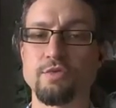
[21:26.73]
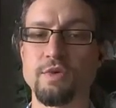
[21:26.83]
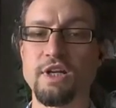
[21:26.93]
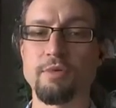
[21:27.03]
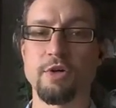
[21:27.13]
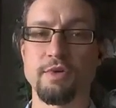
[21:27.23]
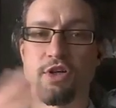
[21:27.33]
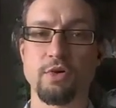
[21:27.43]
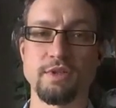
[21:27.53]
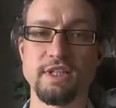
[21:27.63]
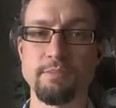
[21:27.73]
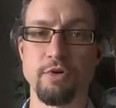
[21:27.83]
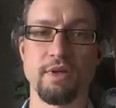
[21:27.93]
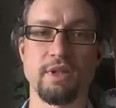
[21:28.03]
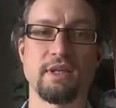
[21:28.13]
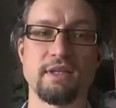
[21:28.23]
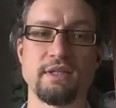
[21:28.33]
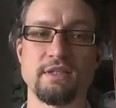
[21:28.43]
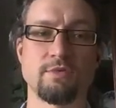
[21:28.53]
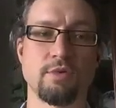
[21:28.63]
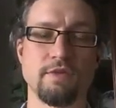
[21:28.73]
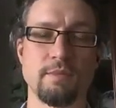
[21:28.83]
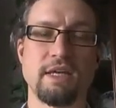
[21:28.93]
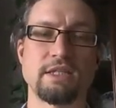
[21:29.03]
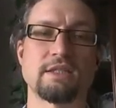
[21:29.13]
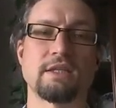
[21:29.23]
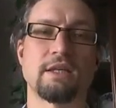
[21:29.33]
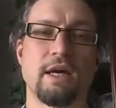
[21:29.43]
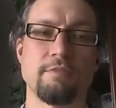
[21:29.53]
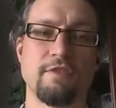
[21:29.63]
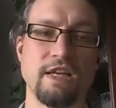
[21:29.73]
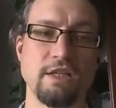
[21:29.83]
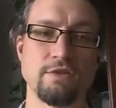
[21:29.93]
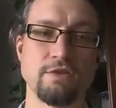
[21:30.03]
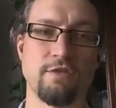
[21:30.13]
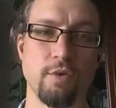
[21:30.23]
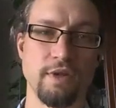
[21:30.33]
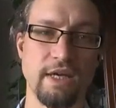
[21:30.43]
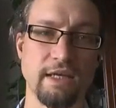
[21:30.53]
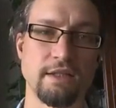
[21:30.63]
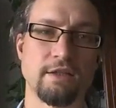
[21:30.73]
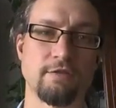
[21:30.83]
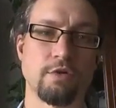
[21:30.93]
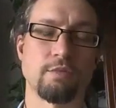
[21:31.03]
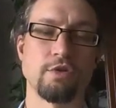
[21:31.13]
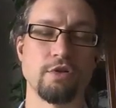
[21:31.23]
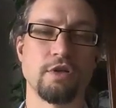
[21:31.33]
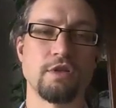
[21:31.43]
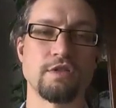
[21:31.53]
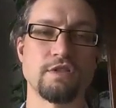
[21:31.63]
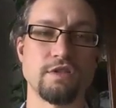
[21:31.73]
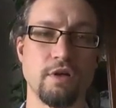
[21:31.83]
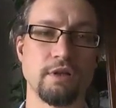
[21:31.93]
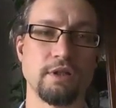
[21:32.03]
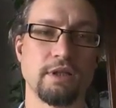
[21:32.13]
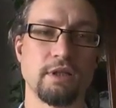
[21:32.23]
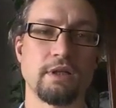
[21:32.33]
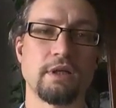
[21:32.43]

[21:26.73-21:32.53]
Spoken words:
read a book, but go deeper with it, this is one of the best venues for that, for good, solid,